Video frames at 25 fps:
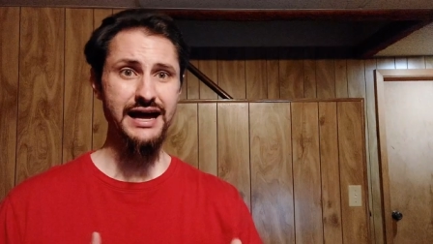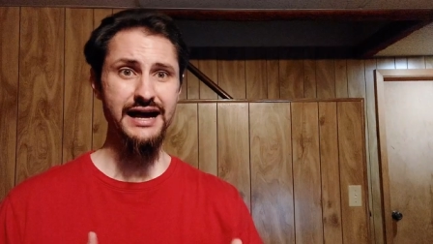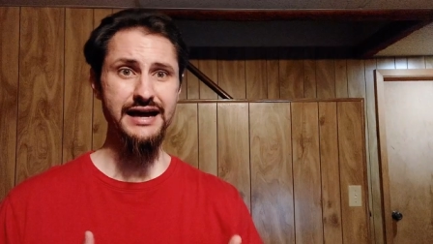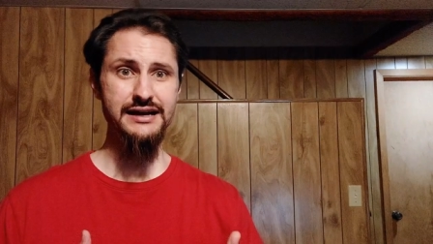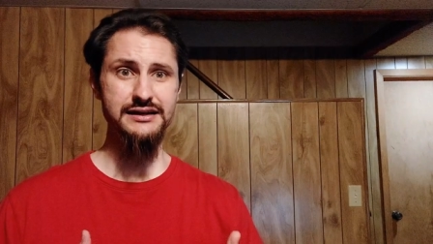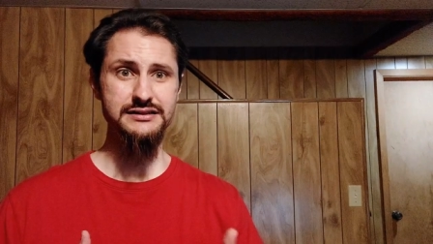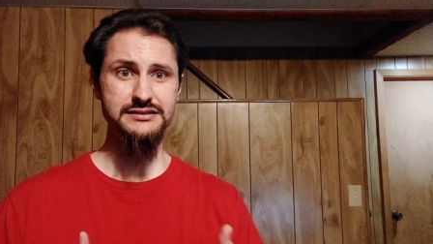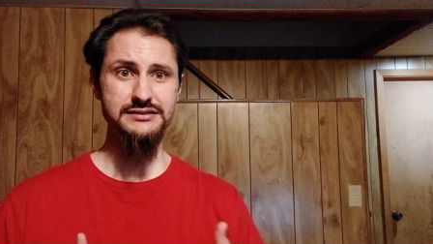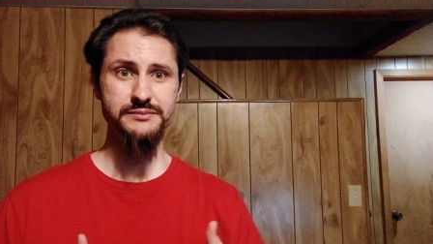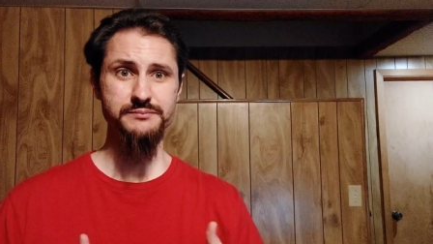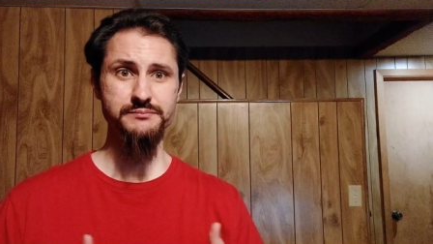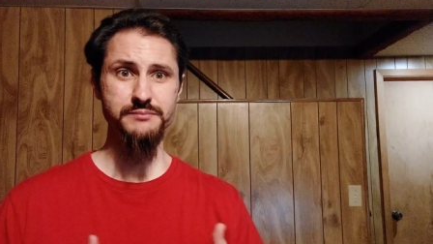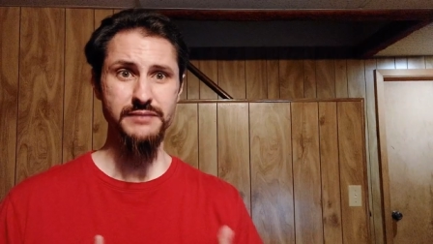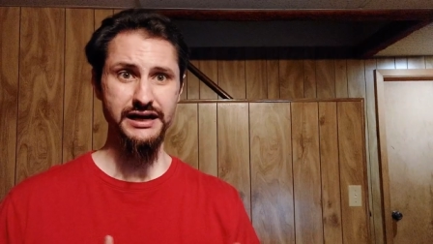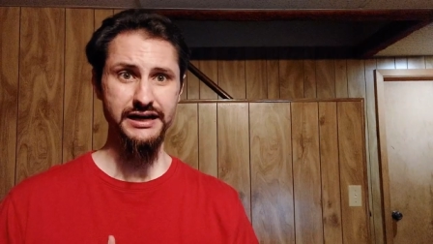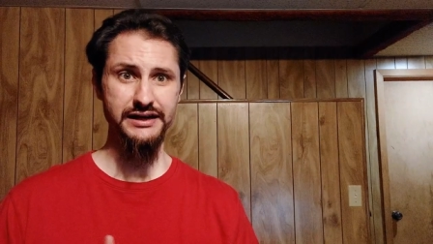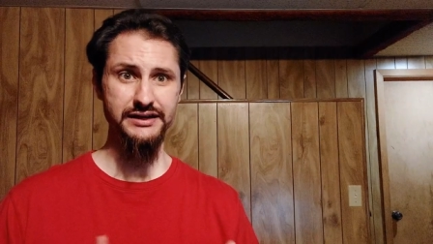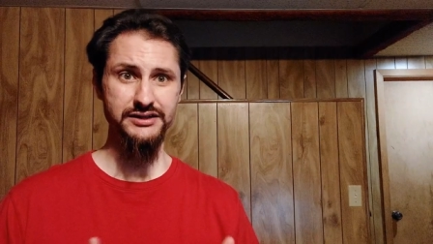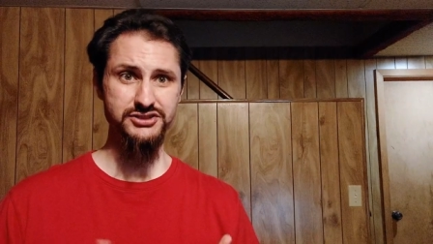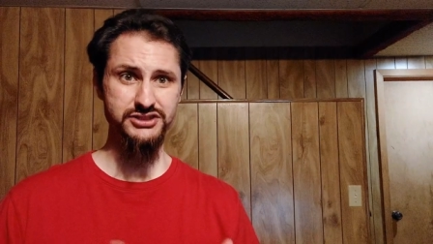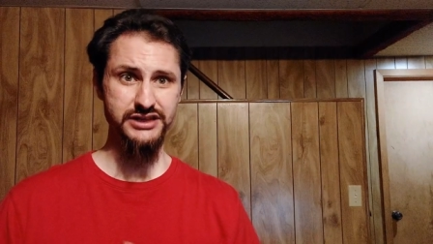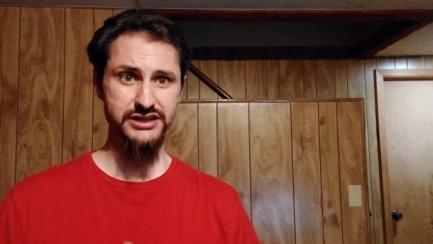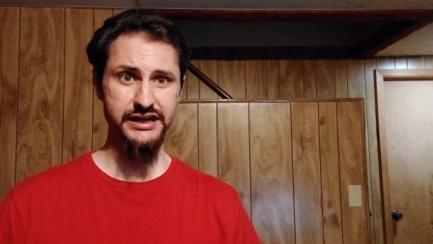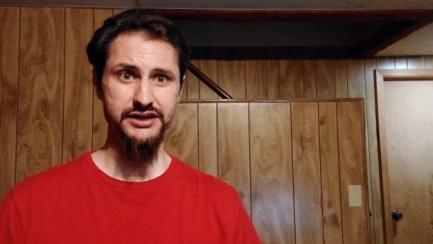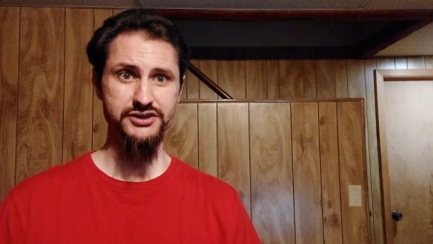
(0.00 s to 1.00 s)
that
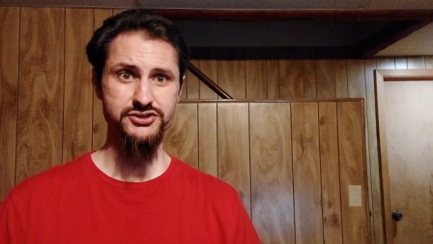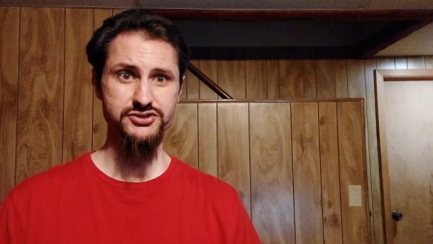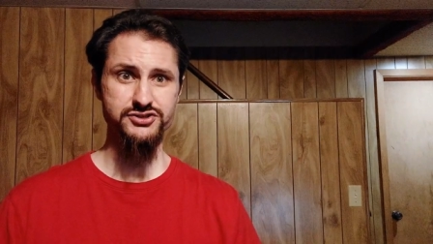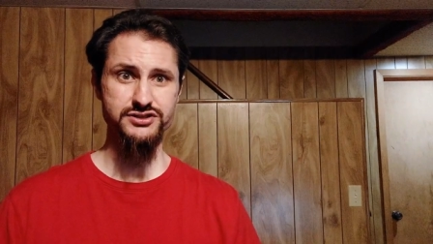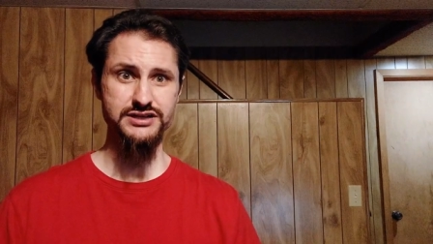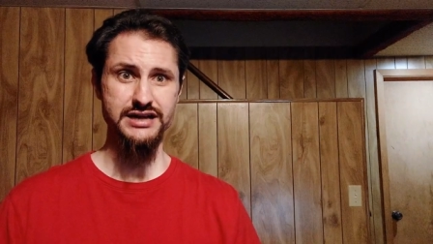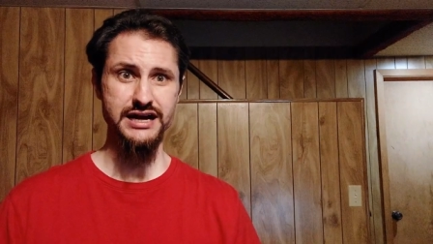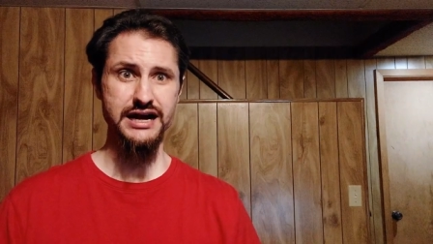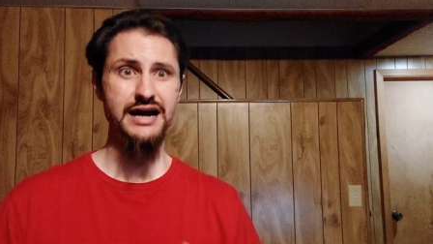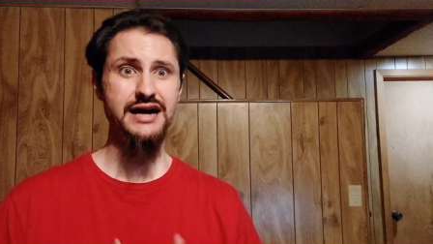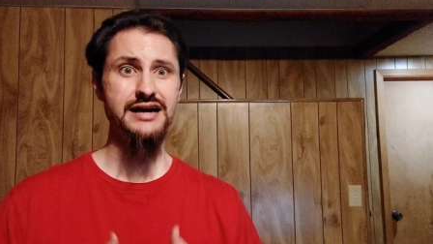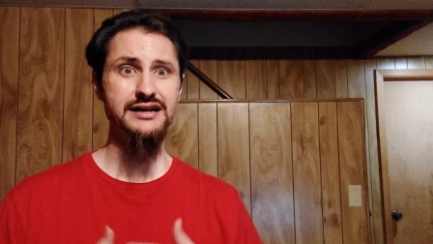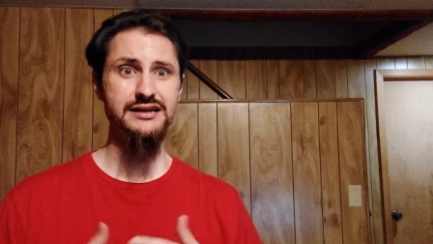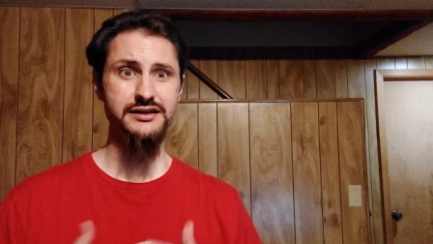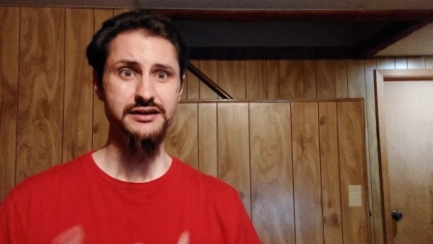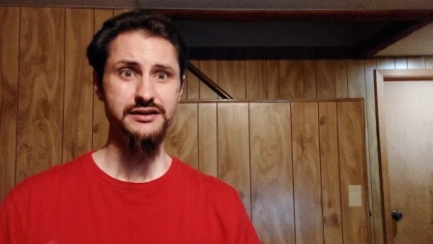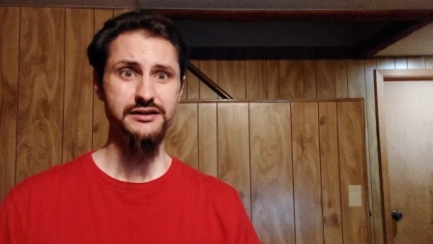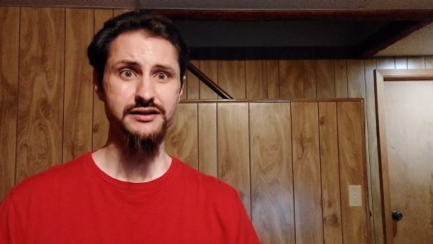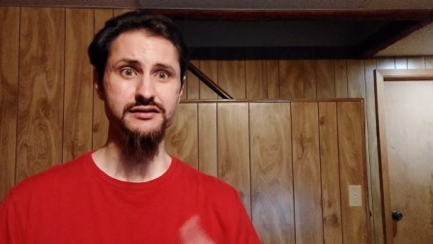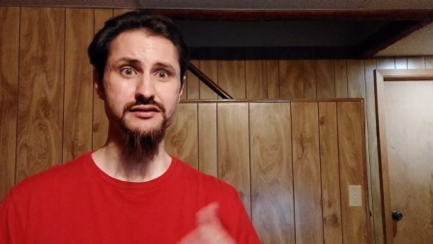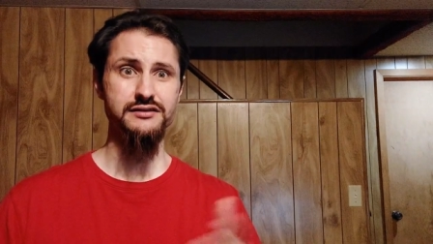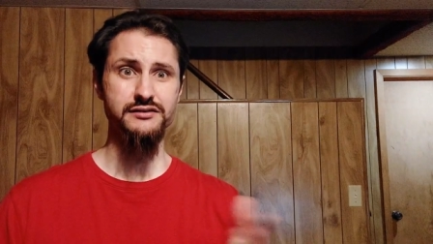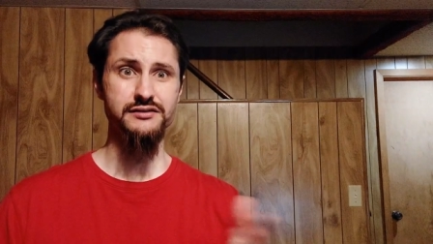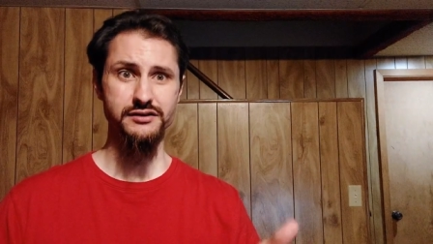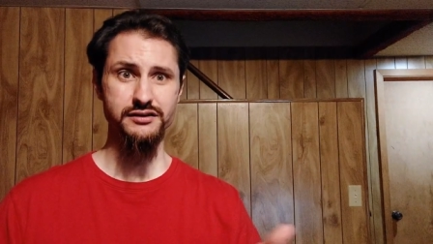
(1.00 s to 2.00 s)
might change or not
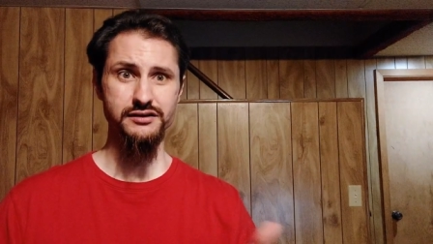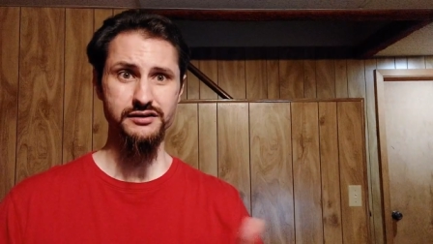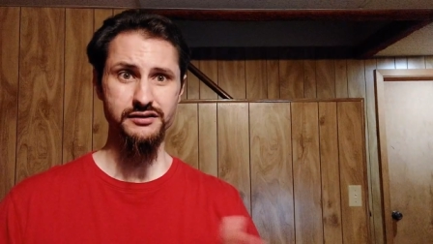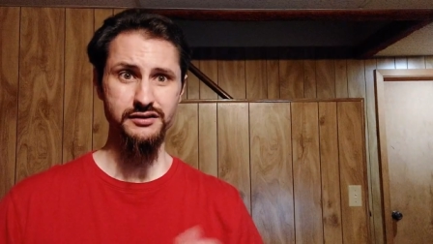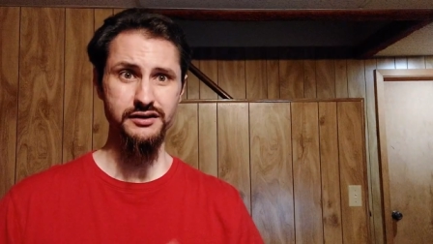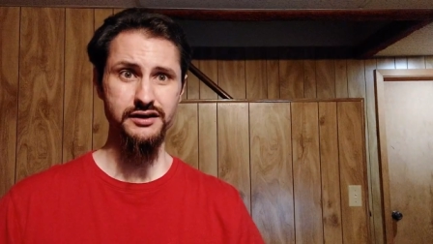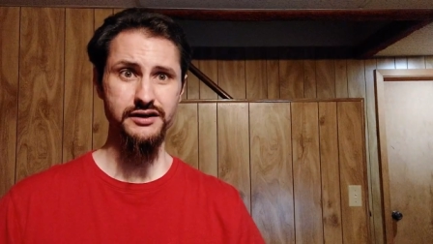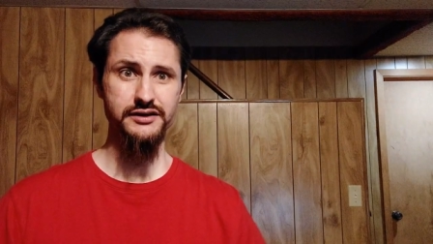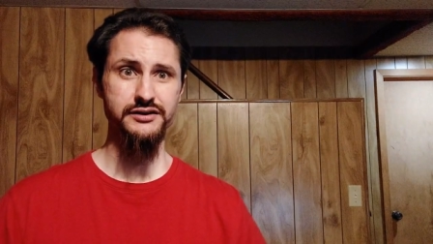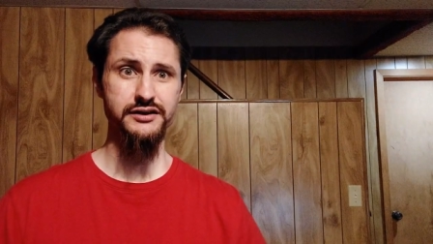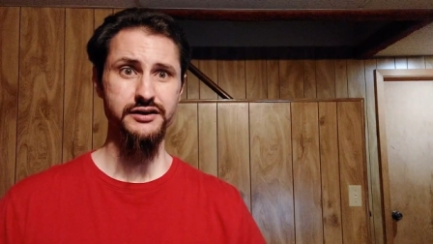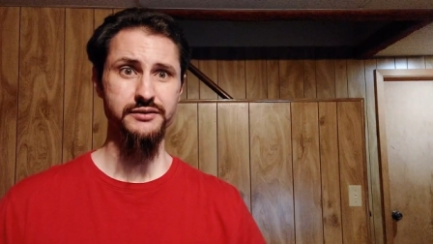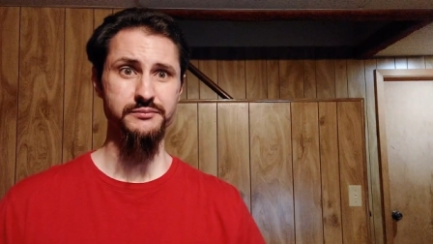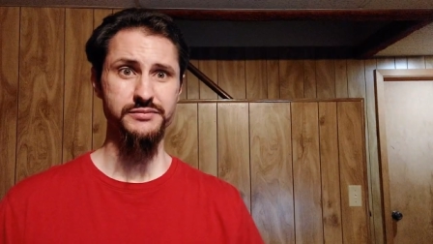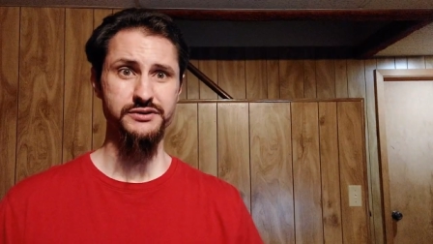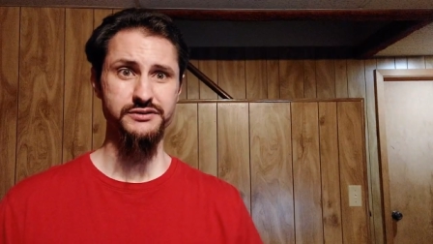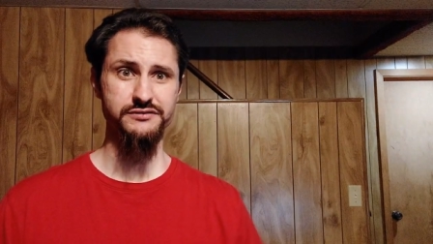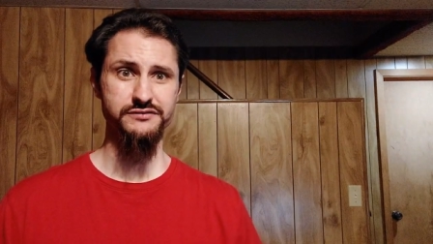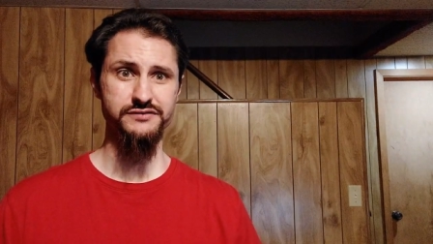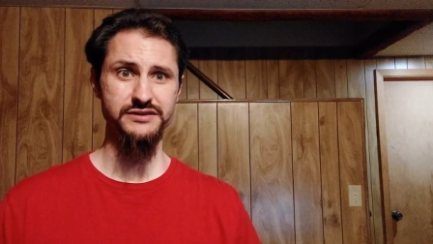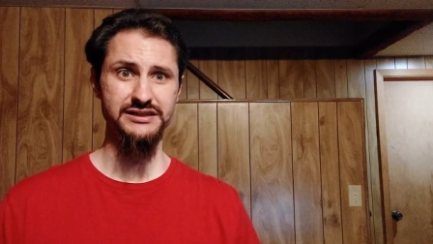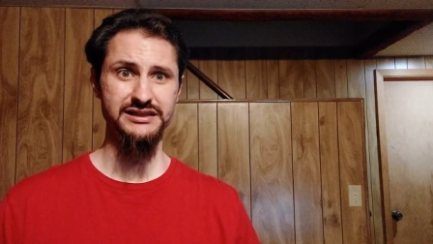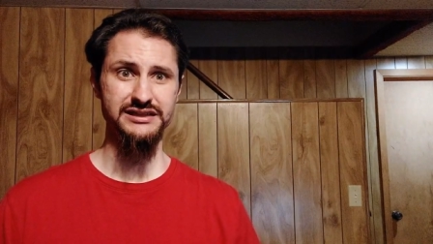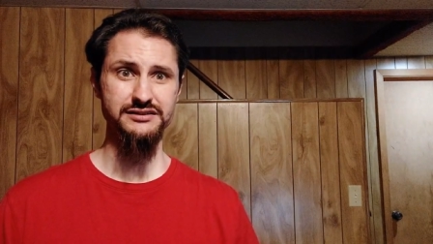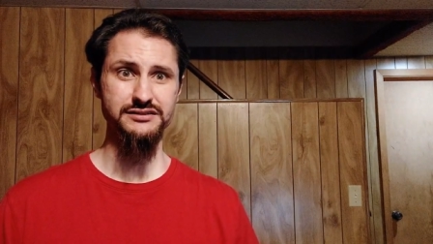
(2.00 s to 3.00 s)
in a number
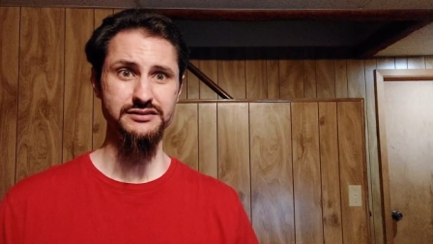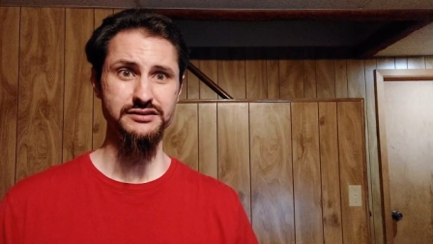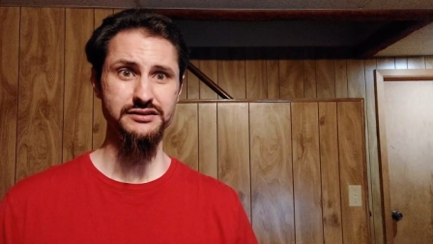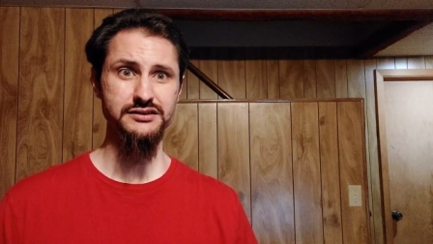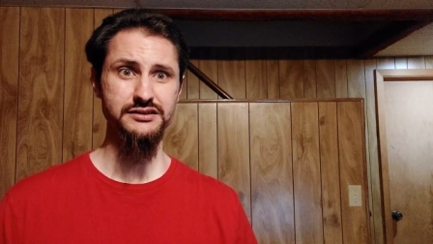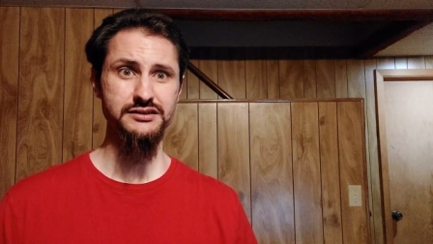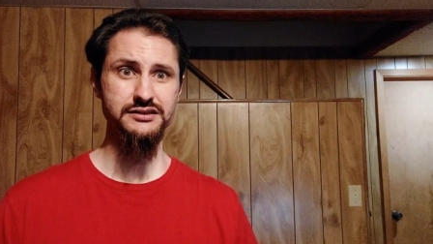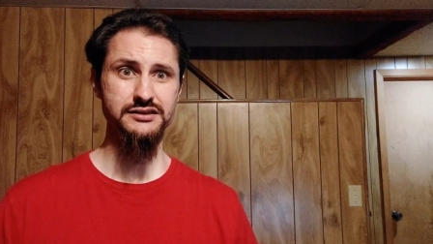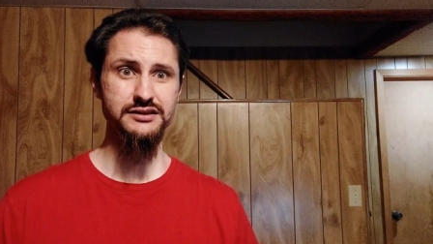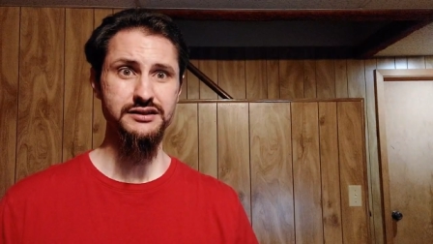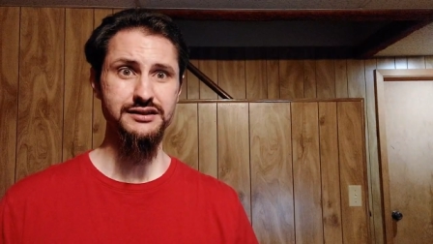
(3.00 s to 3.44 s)
field.